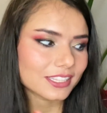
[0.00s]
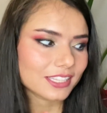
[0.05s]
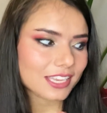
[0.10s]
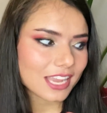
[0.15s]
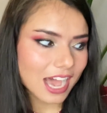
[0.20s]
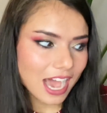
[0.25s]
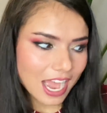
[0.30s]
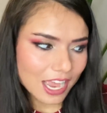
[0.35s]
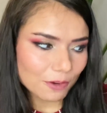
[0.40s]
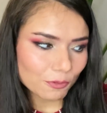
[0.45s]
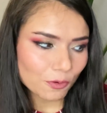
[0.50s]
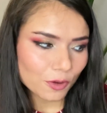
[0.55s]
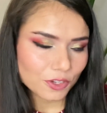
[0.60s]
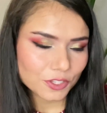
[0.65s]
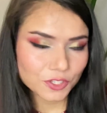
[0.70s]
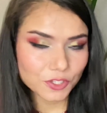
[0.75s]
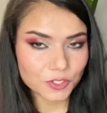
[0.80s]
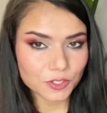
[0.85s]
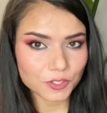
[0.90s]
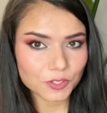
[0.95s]
I
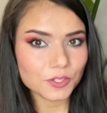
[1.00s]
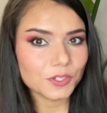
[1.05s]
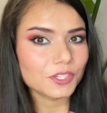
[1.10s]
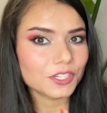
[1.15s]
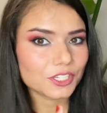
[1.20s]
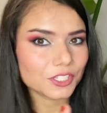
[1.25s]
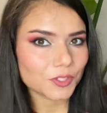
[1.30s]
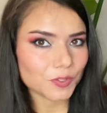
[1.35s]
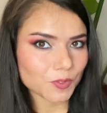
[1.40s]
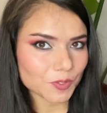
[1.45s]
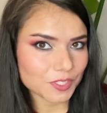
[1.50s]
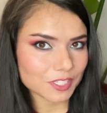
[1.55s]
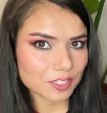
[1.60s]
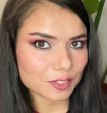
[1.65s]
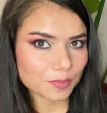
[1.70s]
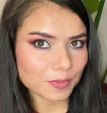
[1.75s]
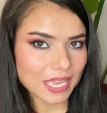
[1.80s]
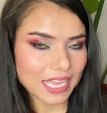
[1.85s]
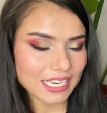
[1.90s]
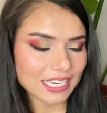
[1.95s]
want to use
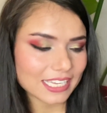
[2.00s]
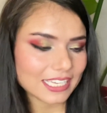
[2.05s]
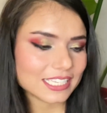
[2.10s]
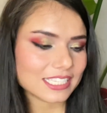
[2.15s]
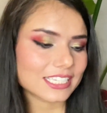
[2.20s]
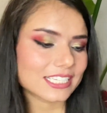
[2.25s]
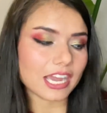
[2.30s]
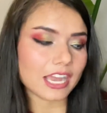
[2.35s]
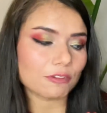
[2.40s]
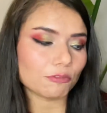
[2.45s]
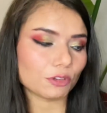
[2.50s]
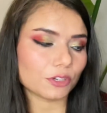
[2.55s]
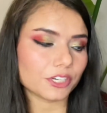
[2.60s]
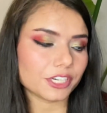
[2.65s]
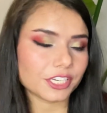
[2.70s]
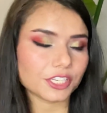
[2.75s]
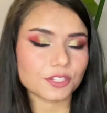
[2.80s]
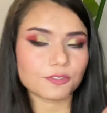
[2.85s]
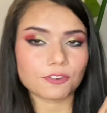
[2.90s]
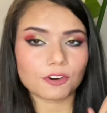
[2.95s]
this palette. I want to
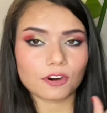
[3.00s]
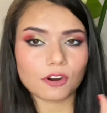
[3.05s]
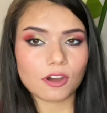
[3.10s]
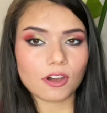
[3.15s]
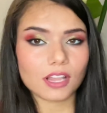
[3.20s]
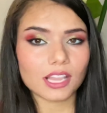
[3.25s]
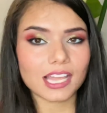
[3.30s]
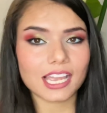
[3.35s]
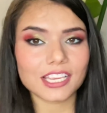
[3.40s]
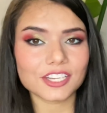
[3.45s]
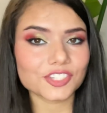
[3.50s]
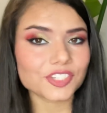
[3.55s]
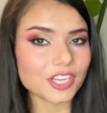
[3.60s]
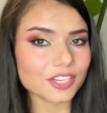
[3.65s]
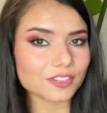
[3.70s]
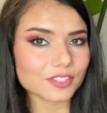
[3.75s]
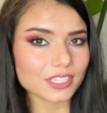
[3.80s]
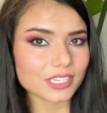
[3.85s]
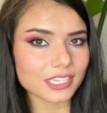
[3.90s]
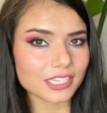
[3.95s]
reach for all
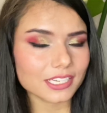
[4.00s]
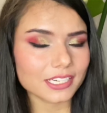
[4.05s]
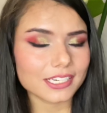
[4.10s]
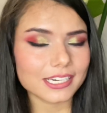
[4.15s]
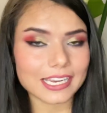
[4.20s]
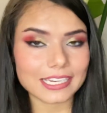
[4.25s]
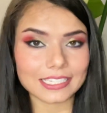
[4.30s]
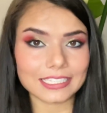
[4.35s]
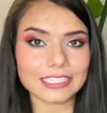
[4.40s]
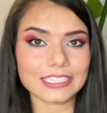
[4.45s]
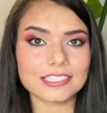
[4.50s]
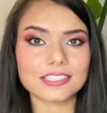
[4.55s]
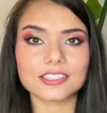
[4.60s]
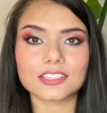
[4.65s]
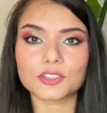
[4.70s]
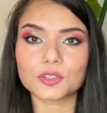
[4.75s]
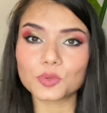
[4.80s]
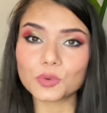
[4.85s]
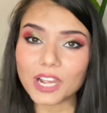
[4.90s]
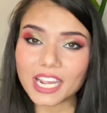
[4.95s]
eyeshadows in here at least
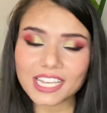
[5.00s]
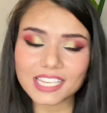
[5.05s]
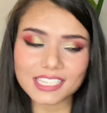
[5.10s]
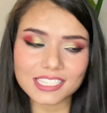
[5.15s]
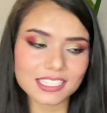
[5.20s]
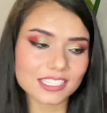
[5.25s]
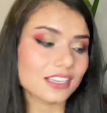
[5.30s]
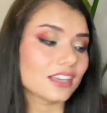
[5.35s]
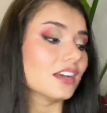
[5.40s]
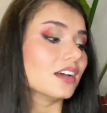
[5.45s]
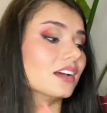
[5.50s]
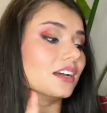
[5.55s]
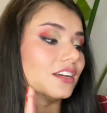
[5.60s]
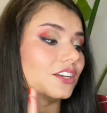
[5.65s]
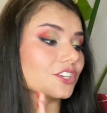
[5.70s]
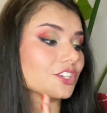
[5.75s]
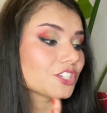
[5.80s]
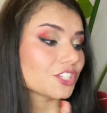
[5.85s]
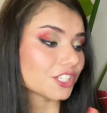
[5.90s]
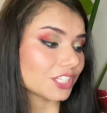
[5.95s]
twice.
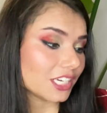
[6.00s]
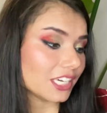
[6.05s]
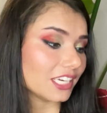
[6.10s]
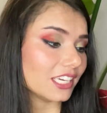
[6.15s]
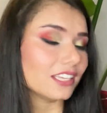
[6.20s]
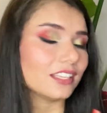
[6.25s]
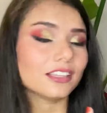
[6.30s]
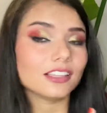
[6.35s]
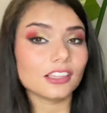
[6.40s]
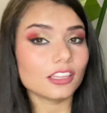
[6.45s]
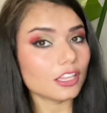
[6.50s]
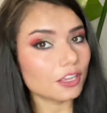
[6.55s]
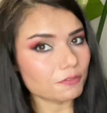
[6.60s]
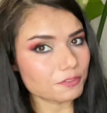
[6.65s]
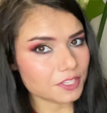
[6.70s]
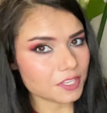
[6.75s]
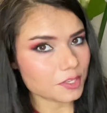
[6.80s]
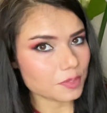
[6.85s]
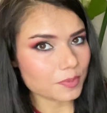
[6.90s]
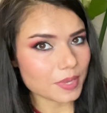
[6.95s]
She
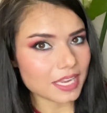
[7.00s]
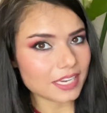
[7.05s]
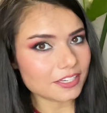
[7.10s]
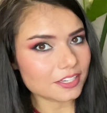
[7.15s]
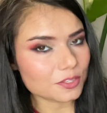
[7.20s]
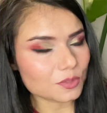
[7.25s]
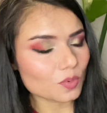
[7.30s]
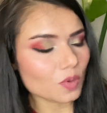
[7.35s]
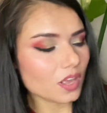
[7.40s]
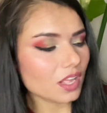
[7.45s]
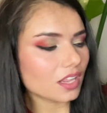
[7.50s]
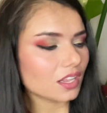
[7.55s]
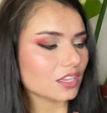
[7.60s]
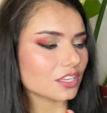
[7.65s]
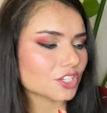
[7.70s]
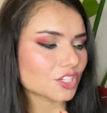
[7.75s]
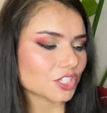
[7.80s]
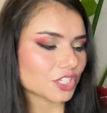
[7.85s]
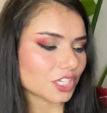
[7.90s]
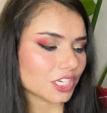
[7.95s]
loves this palette as well.
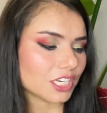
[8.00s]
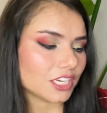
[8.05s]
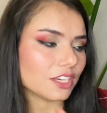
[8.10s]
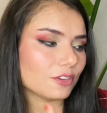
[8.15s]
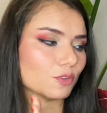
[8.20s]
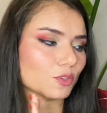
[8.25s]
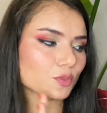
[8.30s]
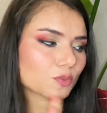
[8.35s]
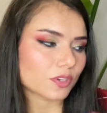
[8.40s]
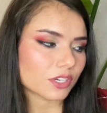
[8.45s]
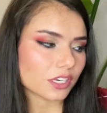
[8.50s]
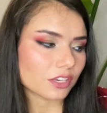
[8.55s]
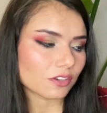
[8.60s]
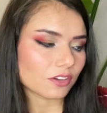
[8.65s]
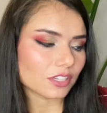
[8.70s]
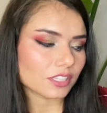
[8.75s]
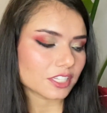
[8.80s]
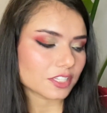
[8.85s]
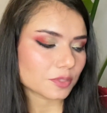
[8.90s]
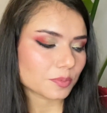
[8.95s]
She was working
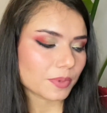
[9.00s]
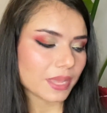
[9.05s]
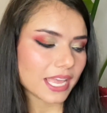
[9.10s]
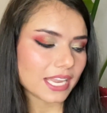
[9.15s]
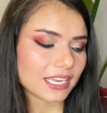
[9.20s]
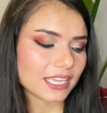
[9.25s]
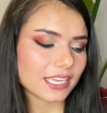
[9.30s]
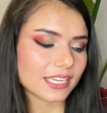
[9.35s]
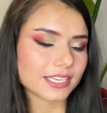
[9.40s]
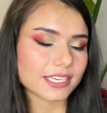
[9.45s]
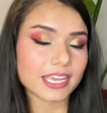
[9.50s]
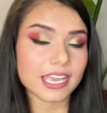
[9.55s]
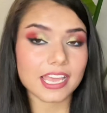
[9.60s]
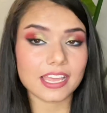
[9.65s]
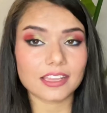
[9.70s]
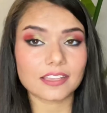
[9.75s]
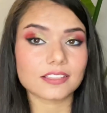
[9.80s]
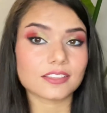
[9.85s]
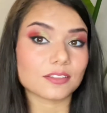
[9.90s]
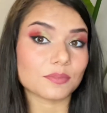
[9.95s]
on this palette
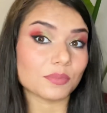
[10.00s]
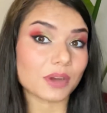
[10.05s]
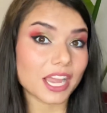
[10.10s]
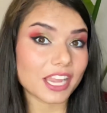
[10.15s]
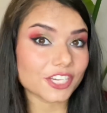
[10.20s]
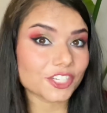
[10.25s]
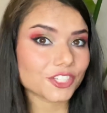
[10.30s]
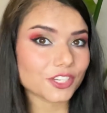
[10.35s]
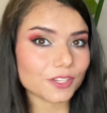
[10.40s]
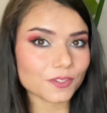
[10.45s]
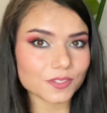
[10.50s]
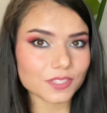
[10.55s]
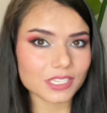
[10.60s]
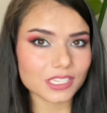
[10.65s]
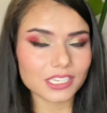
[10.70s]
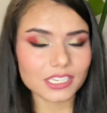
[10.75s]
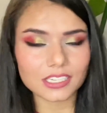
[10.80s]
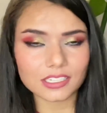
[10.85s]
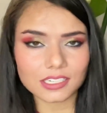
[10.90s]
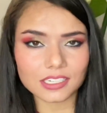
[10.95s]
and some eyeshadows in
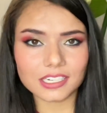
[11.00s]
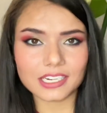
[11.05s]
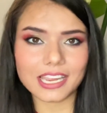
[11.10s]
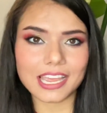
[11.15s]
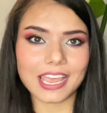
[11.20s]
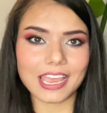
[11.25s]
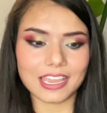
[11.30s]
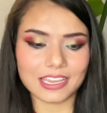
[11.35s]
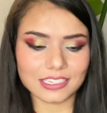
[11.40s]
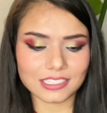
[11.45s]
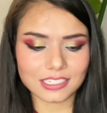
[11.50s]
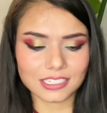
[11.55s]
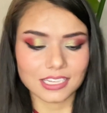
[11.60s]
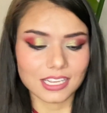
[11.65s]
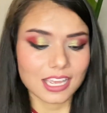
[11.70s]
here, and